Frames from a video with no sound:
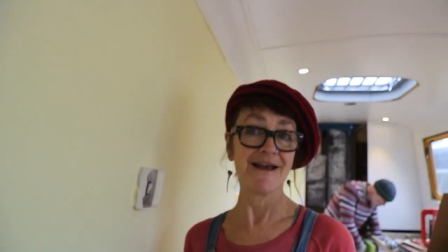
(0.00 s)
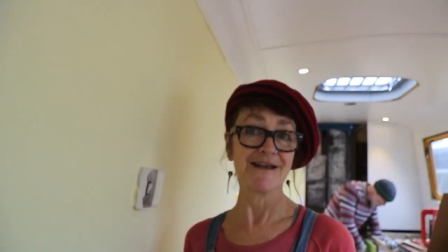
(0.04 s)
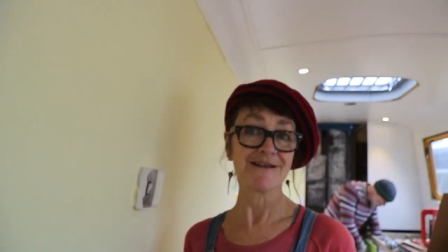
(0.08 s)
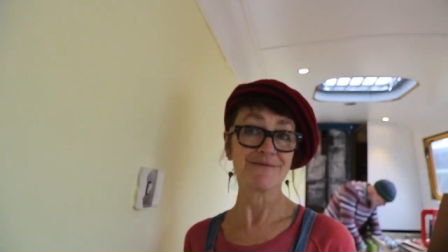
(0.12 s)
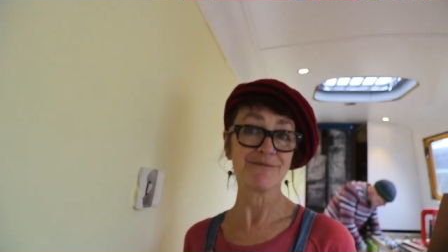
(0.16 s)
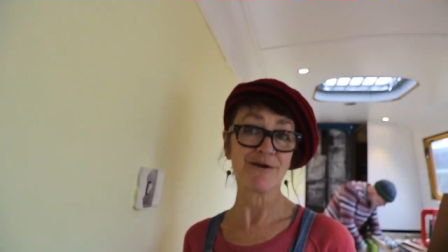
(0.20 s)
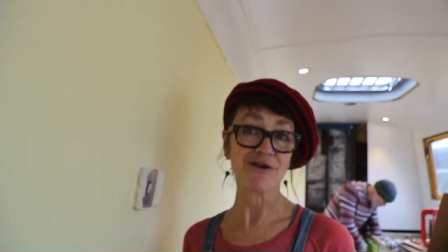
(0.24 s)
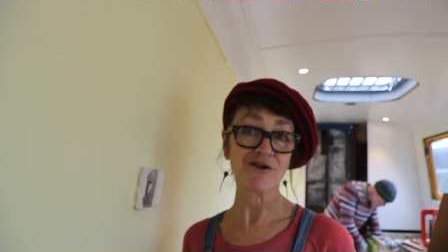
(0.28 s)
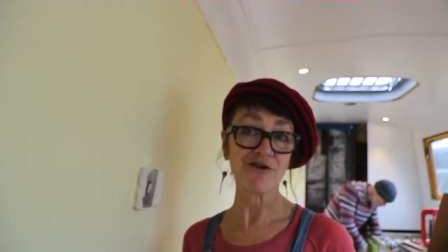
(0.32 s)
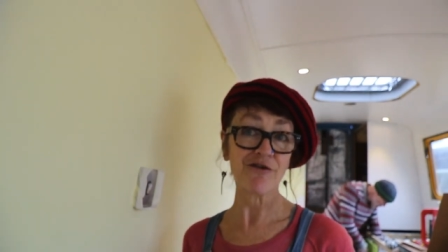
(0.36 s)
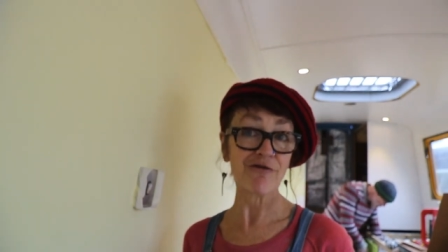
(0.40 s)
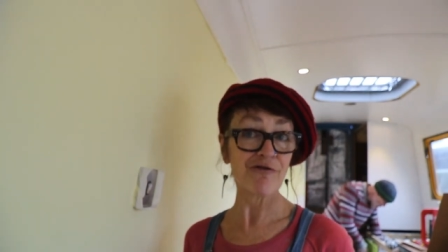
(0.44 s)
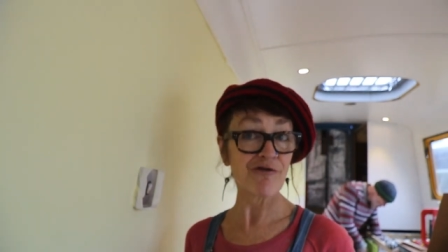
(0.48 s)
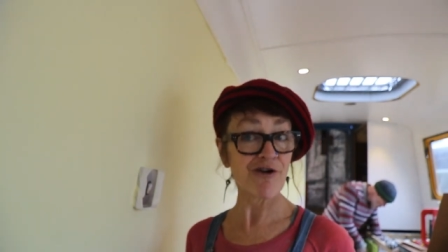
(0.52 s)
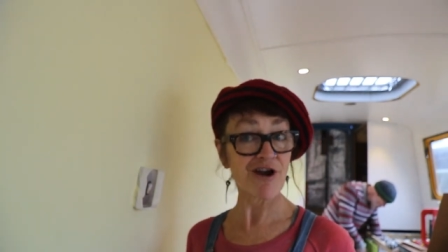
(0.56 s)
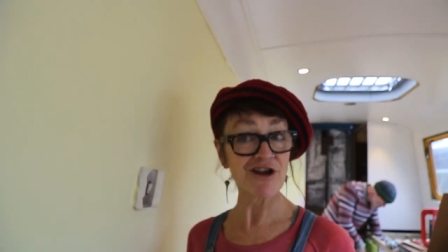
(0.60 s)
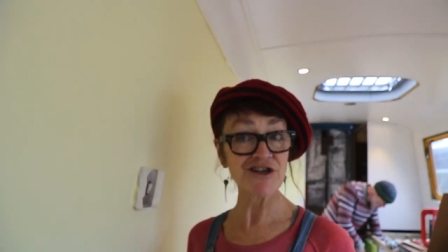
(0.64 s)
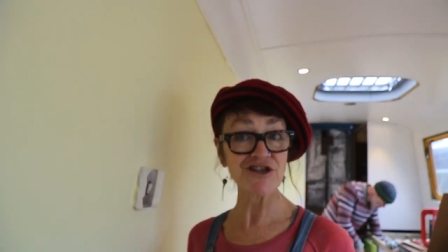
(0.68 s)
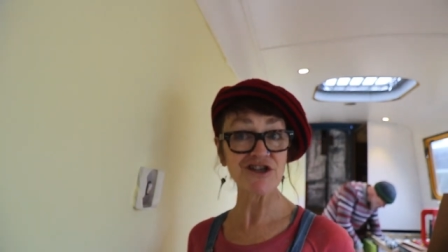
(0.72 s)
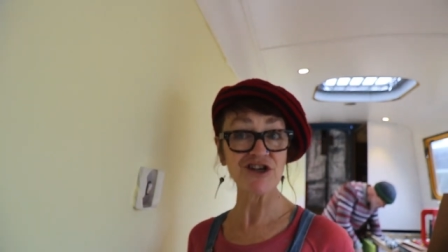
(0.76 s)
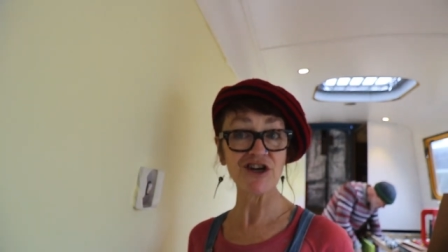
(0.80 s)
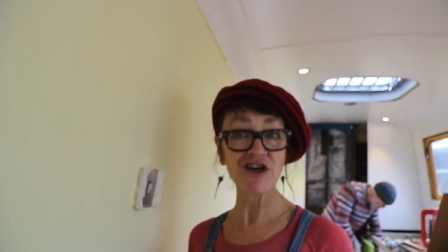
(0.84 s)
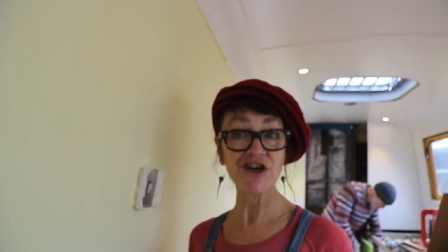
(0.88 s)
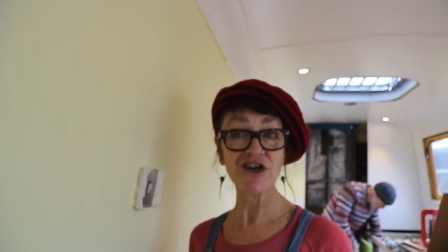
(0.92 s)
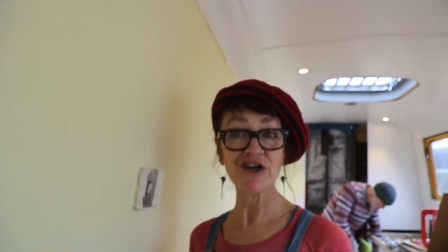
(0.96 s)
It's much
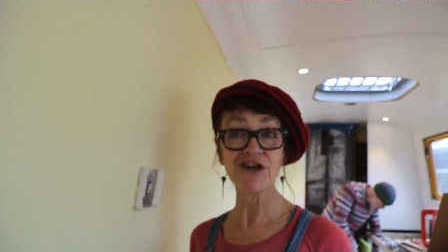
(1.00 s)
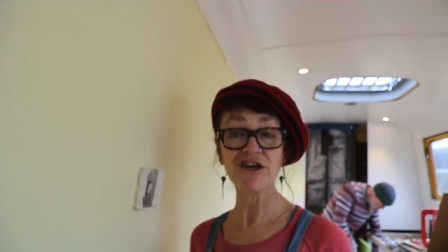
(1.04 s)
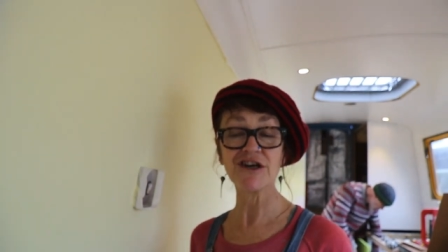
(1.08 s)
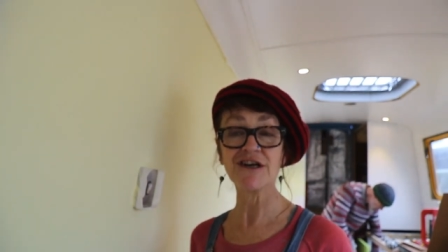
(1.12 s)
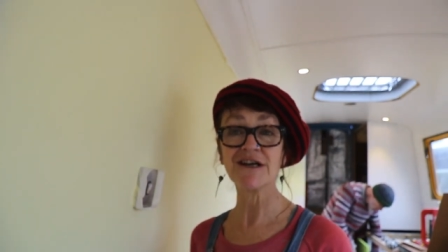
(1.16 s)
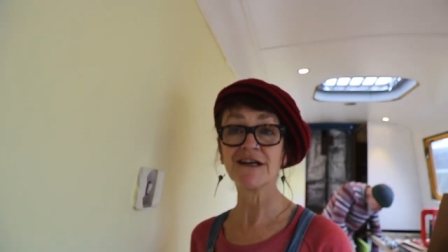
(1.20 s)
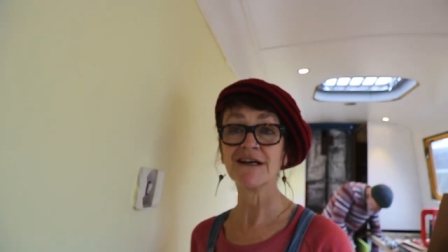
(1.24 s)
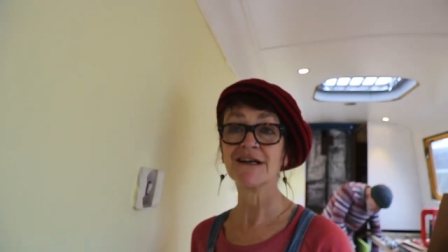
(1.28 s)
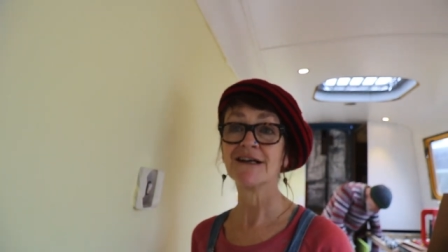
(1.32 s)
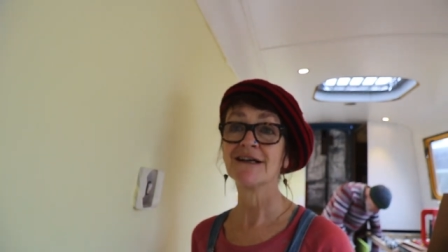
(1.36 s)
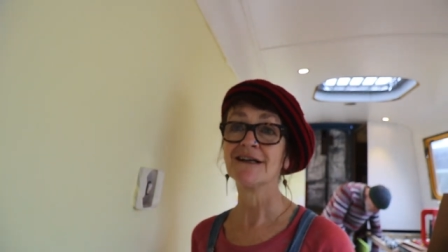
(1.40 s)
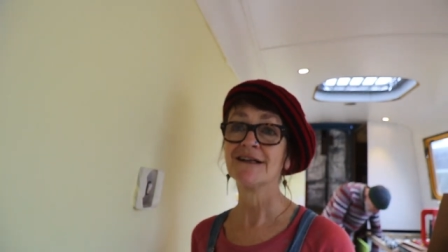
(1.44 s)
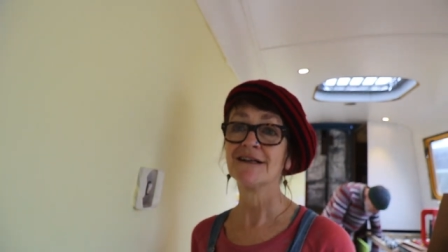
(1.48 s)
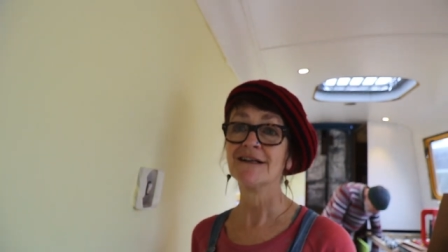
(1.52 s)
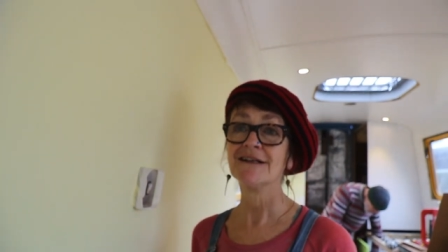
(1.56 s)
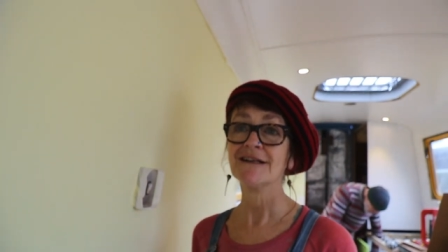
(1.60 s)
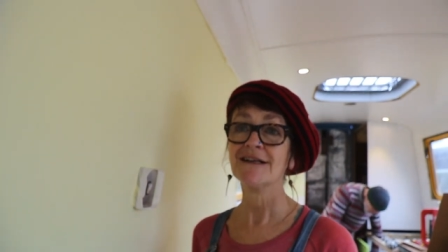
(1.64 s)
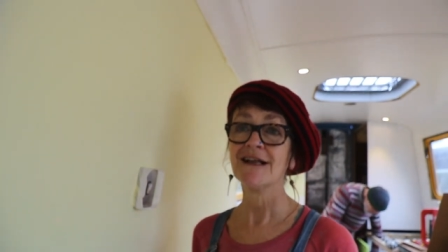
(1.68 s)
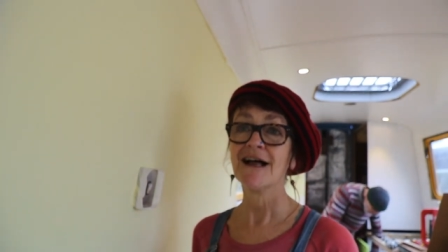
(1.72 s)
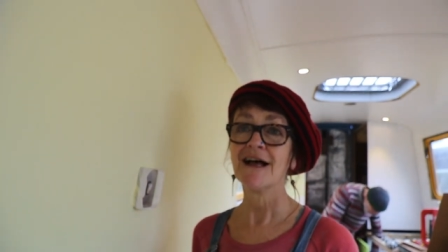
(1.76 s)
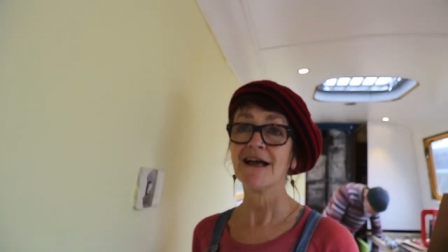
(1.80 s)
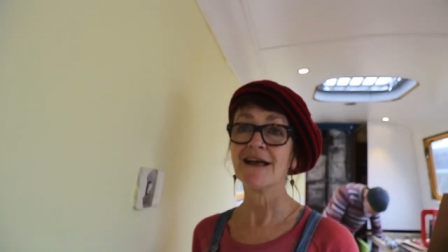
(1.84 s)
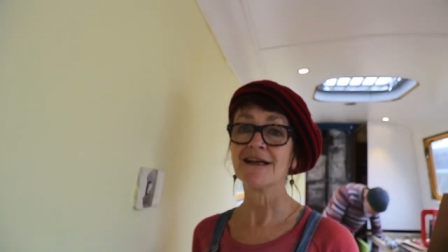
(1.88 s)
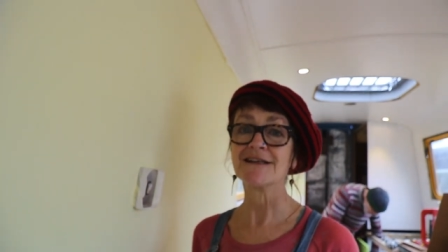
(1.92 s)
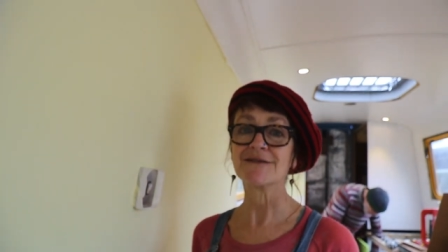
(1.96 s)
fresher,
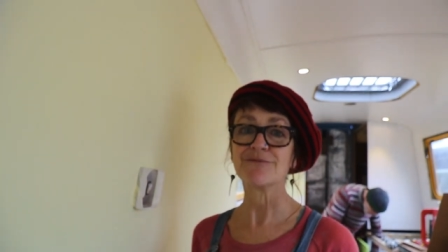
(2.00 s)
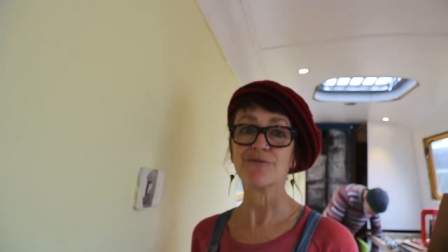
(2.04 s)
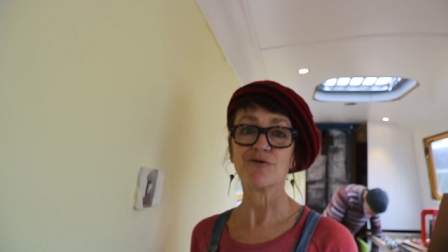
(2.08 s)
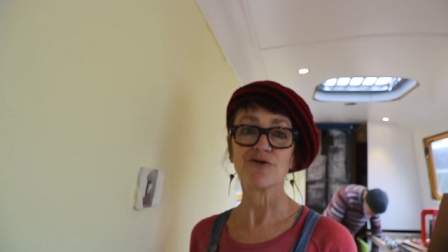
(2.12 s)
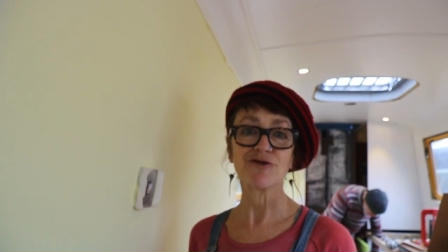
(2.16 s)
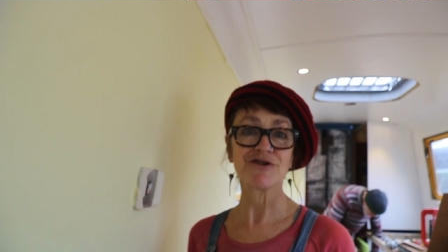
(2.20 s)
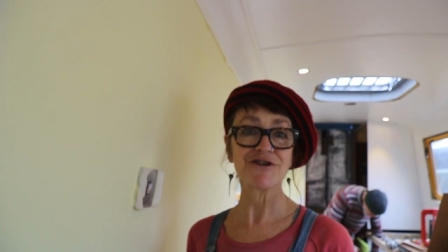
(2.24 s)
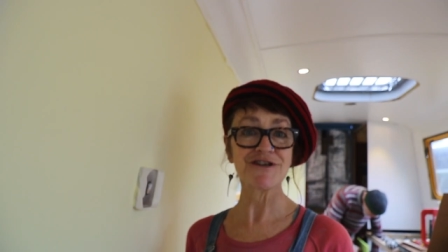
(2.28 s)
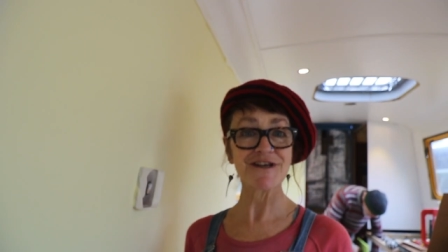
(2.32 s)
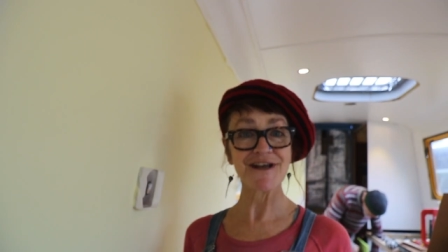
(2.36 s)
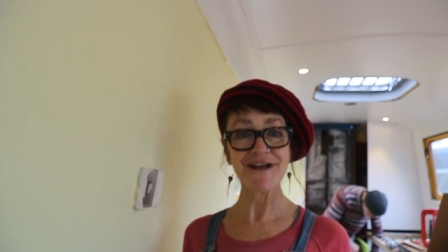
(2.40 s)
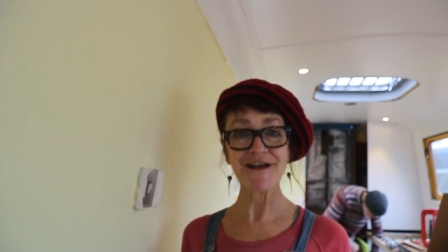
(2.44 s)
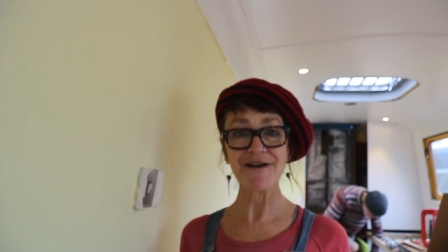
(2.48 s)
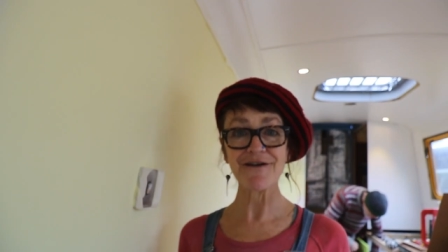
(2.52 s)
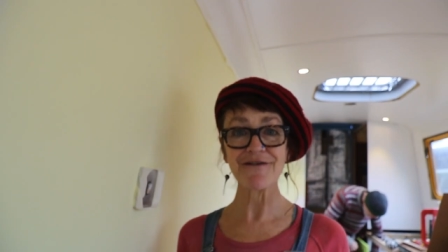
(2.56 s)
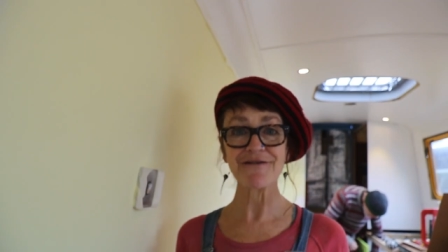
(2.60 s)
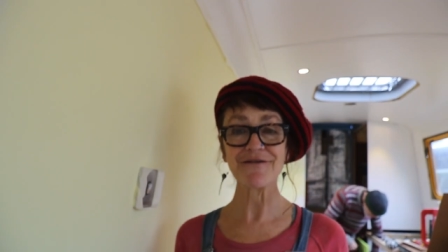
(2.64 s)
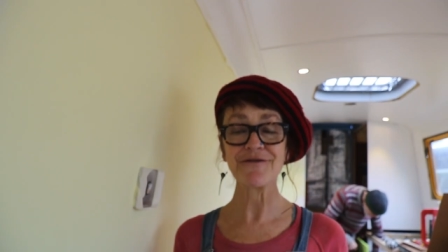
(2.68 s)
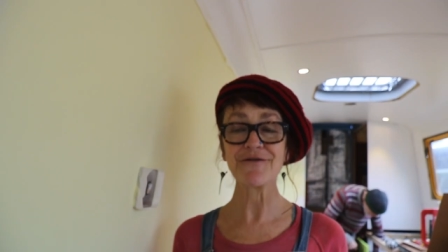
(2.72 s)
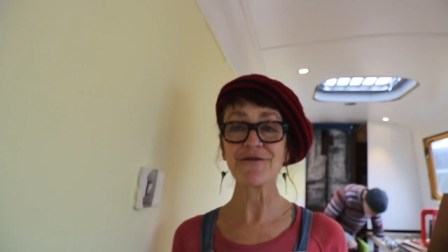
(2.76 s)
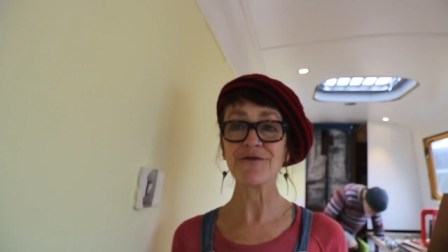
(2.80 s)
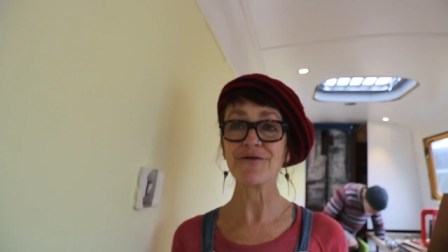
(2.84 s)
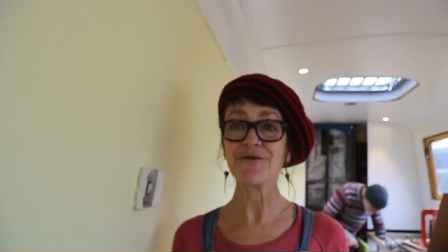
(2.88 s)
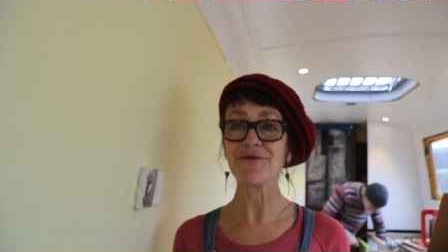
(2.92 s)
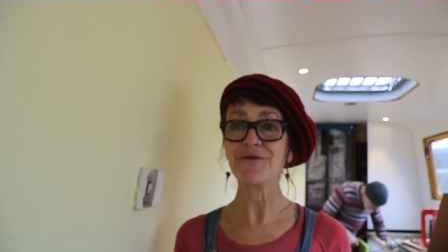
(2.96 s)
it's more
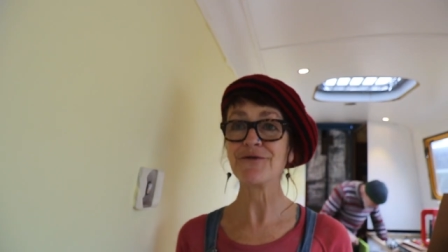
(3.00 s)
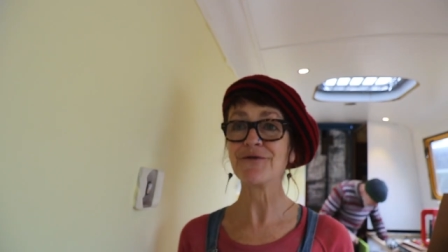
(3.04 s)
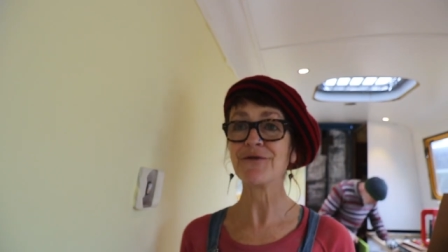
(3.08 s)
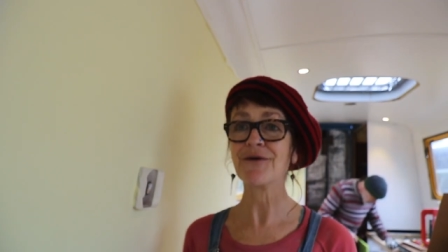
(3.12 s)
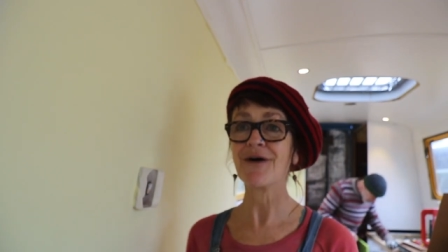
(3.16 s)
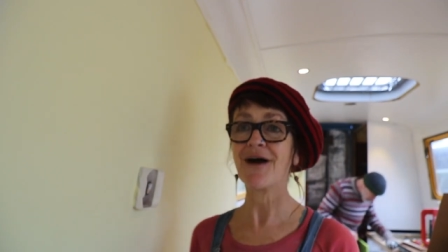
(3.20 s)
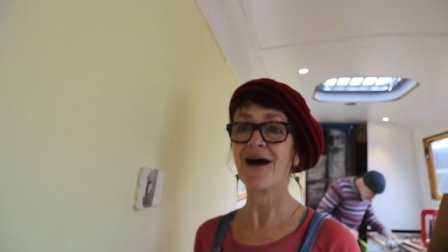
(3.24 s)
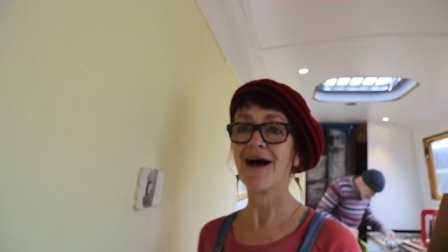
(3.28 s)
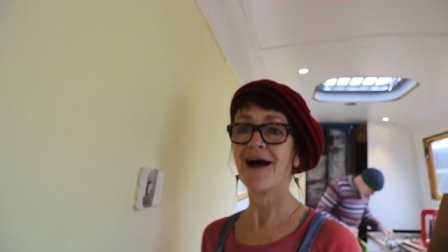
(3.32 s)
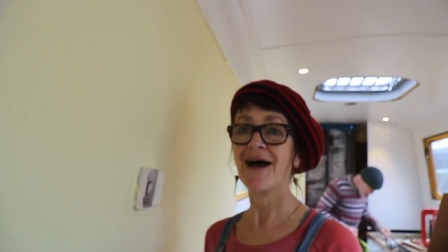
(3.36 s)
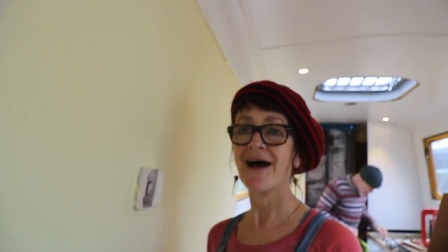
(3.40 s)
cheerful,